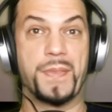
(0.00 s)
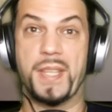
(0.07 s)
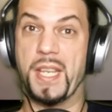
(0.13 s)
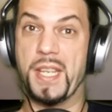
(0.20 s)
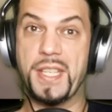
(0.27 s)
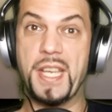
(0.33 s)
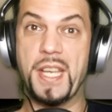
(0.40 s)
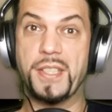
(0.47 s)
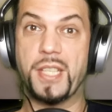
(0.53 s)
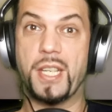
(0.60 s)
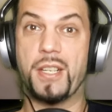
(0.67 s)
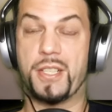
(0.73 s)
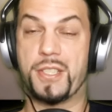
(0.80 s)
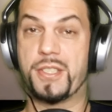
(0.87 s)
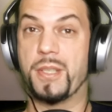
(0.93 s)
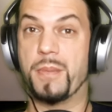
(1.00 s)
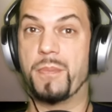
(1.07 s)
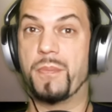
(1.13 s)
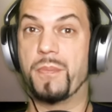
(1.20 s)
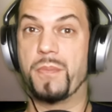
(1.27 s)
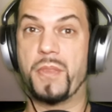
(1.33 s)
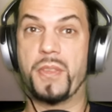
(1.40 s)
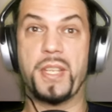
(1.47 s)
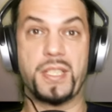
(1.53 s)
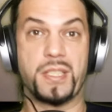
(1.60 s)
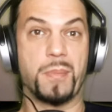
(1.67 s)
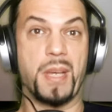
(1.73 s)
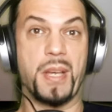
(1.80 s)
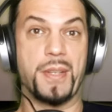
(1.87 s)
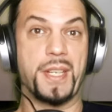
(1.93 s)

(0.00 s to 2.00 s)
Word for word: And yet there are some things about